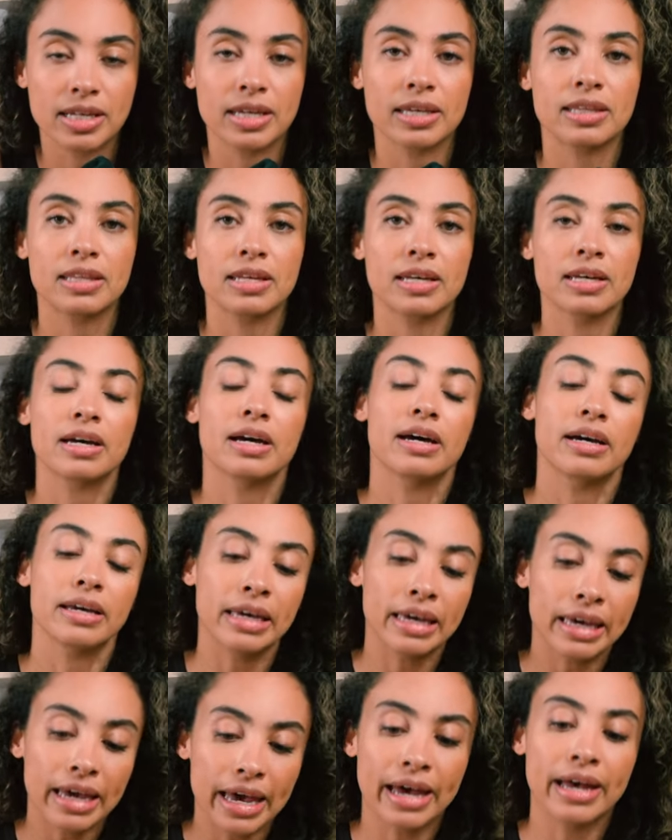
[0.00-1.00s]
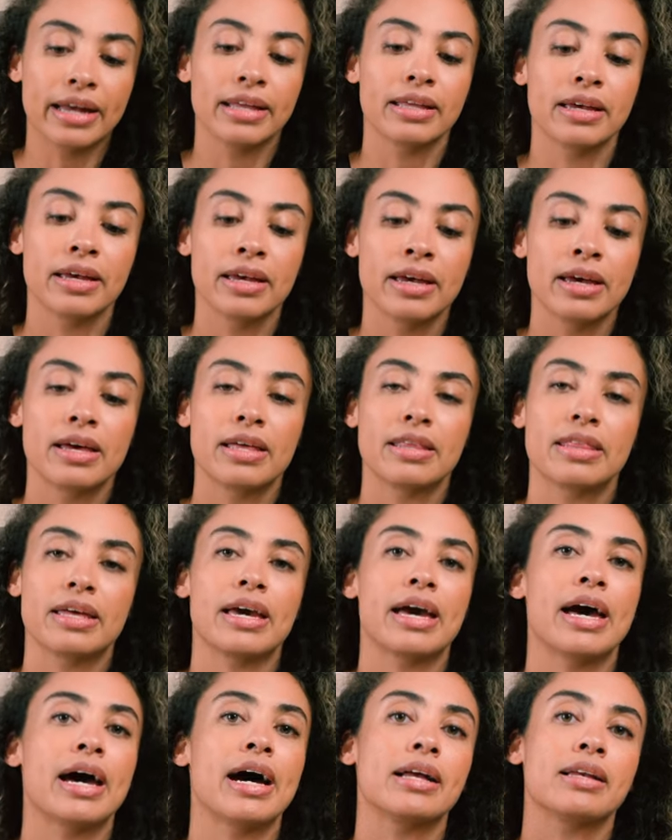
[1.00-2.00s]
And I think, again,
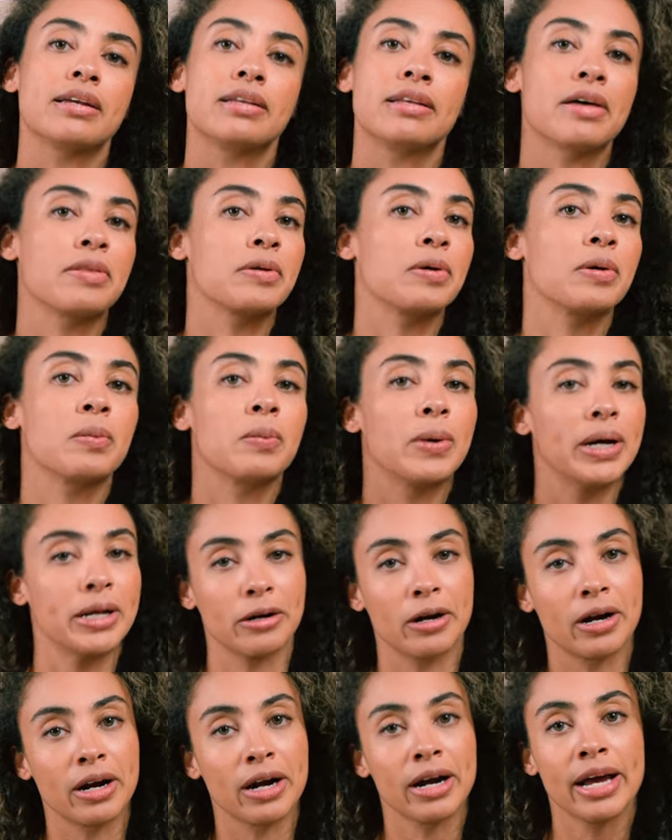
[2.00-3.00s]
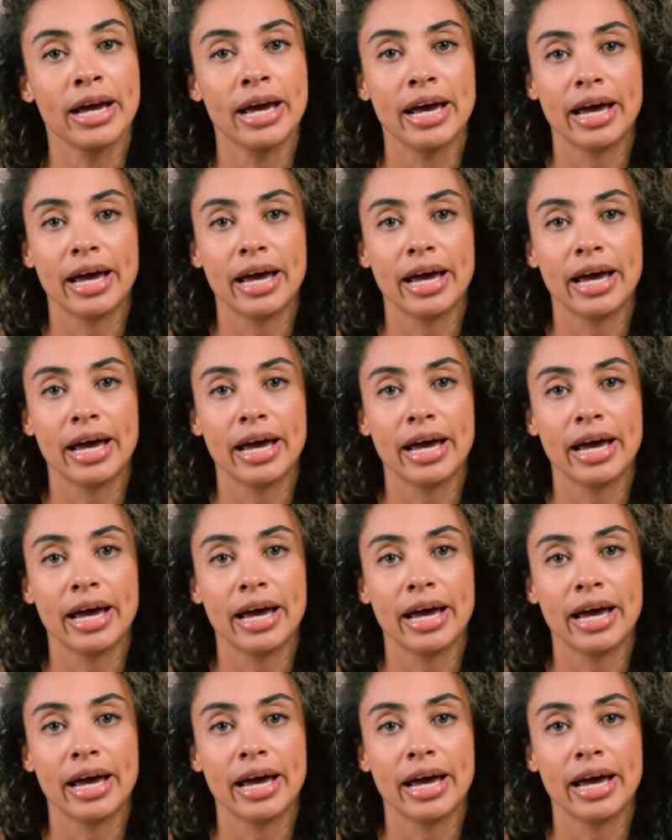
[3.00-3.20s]
they had another winner.